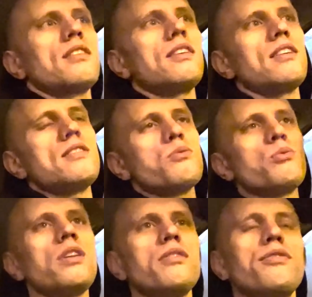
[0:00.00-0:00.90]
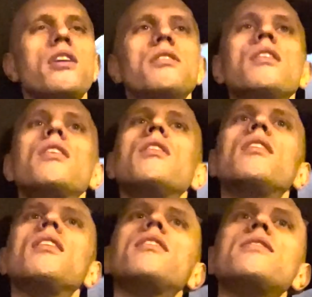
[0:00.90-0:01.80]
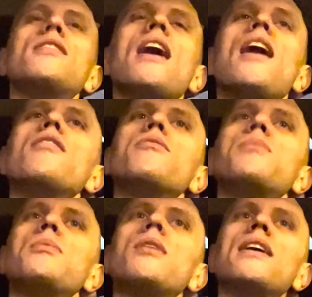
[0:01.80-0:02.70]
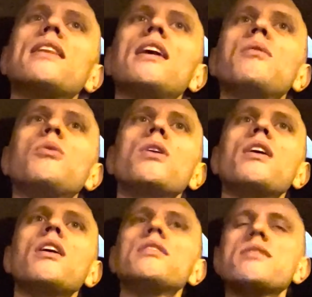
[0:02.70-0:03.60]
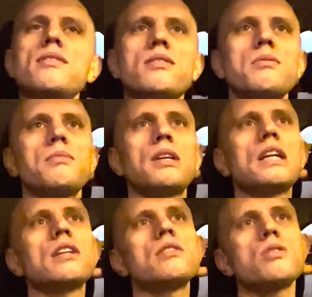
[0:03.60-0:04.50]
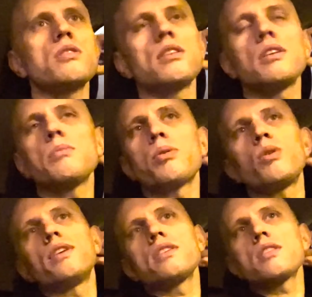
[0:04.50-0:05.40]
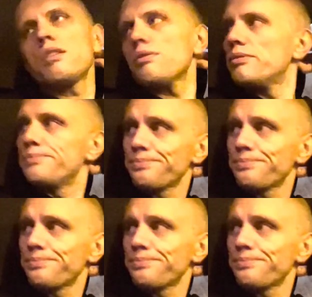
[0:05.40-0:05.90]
It's really fun to have people like that working on the system and just improving stuff.